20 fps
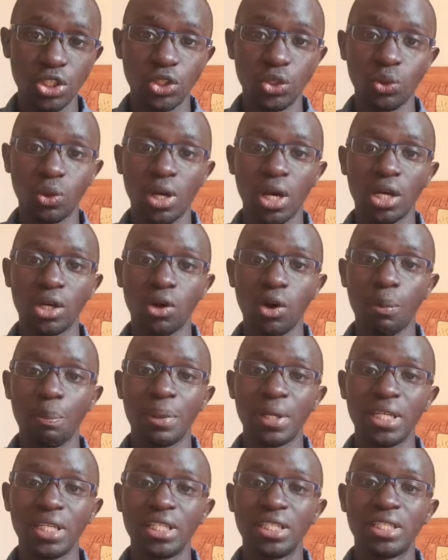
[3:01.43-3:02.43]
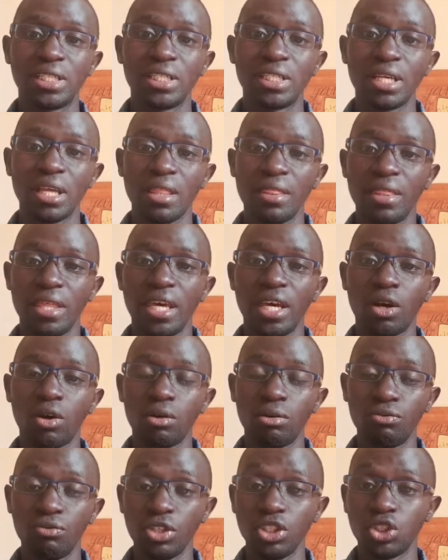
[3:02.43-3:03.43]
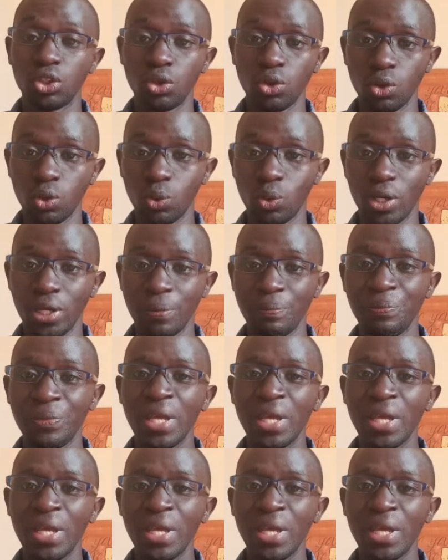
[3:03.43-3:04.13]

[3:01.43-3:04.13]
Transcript: you can open it the conventional way.